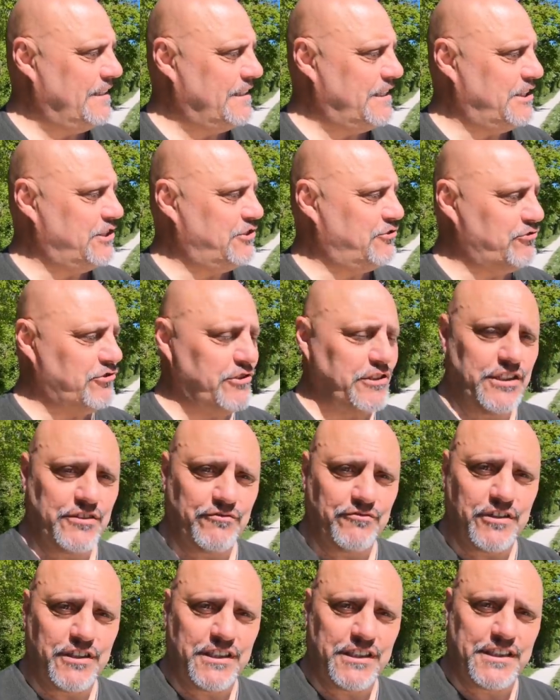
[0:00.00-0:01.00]
destroys
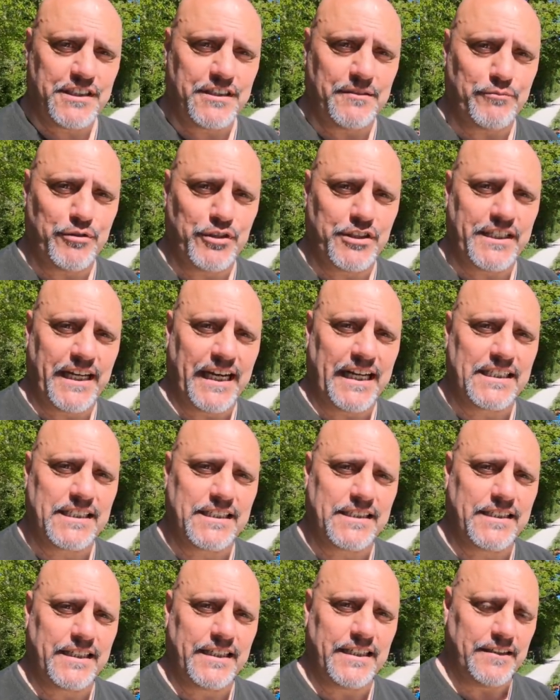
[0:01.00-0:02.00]
rust and protects
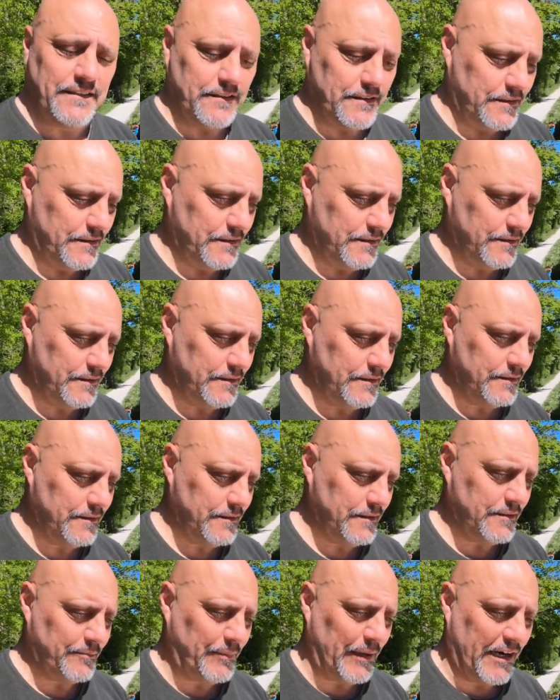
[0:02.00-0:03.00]
steel,
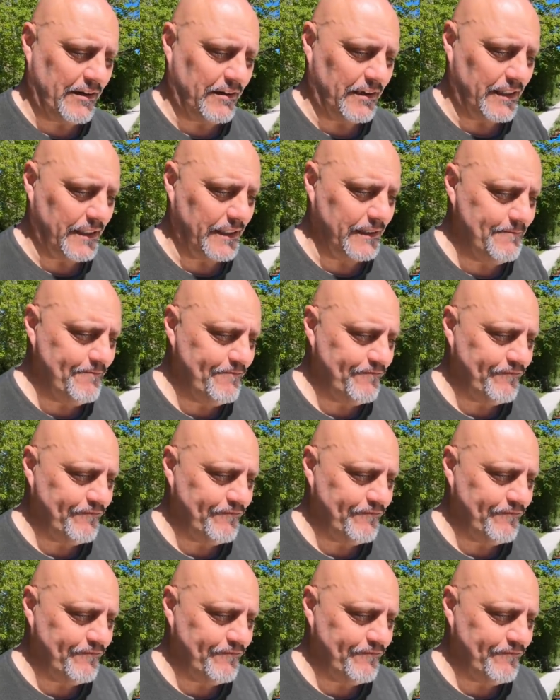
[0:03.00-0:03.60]
apparently.